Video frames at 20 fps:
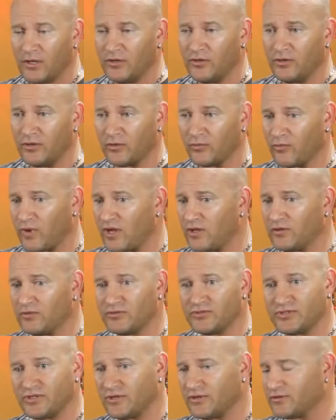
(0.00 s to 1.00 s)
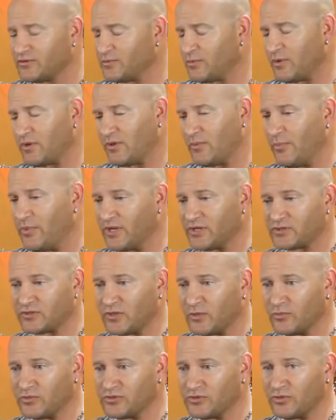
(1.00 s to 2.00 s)
You know, Ray Luzier is one of the best
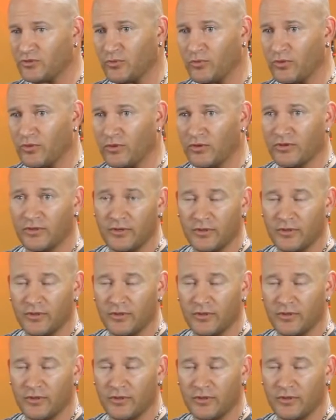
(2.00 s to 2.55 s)
drummers in the world.